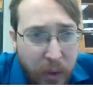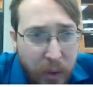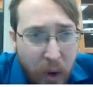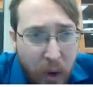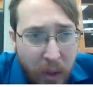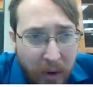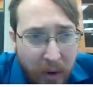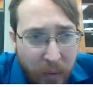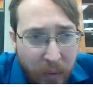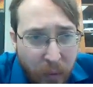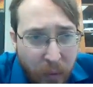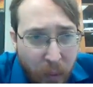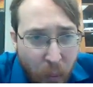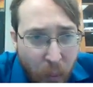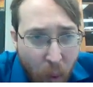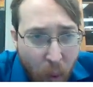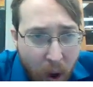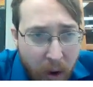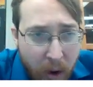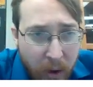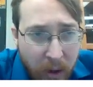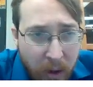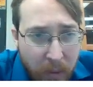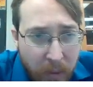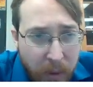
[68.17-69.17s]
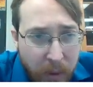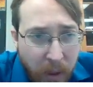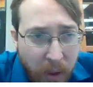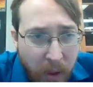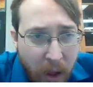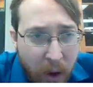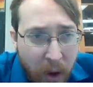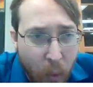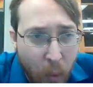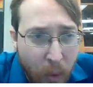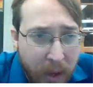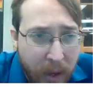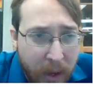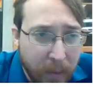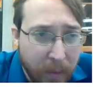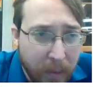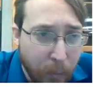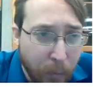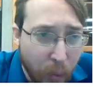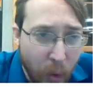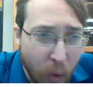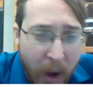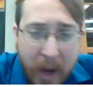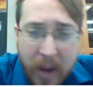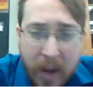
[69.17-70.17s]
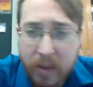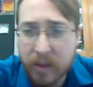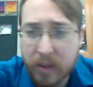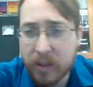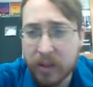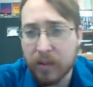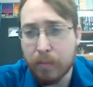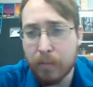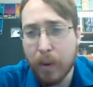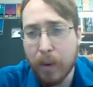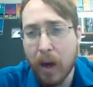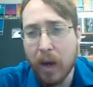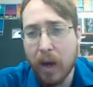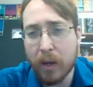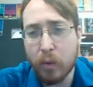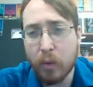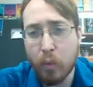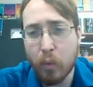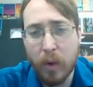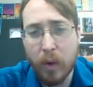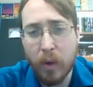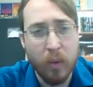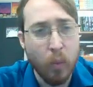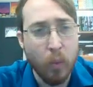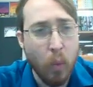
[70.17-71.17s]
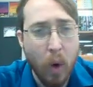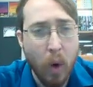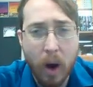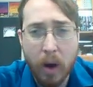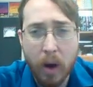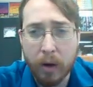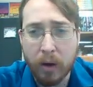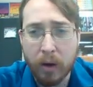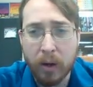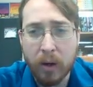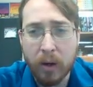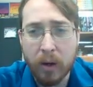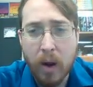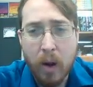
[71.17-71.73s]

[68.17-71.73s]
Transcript: We know that if water comes along, we can break this bond with water.